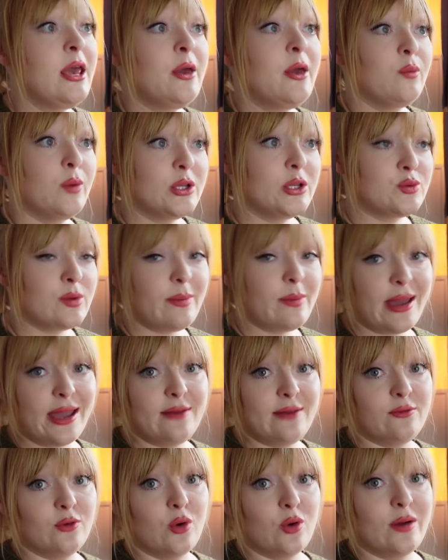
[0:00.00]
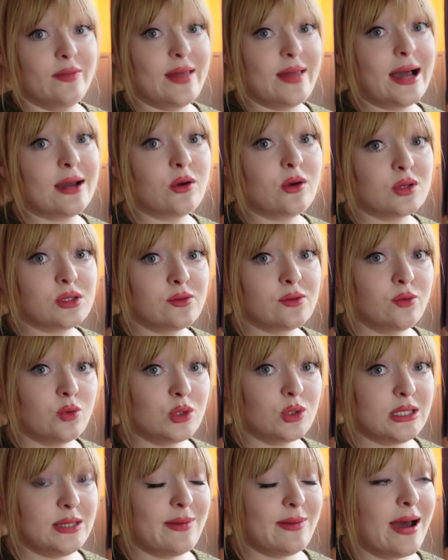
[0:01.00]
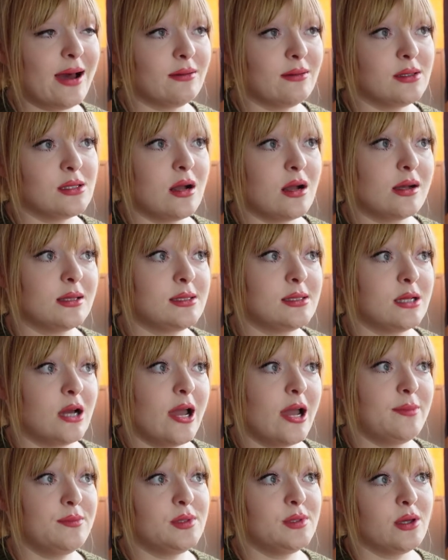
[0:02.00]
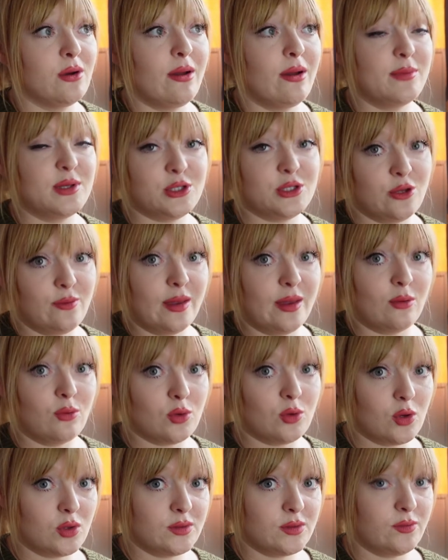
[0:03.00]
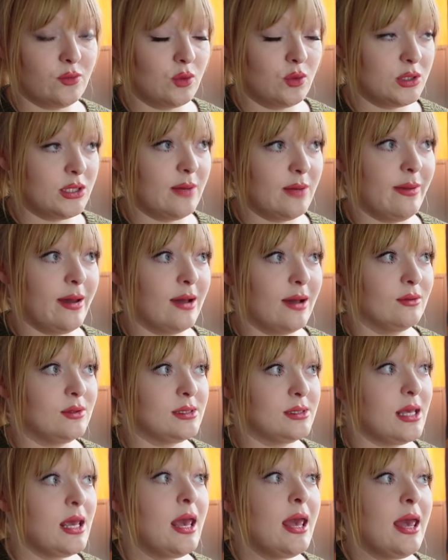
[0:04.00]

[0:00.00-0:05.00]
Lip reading: which we paid for, and that cost £40 last time, so I'm assuming it will cost £40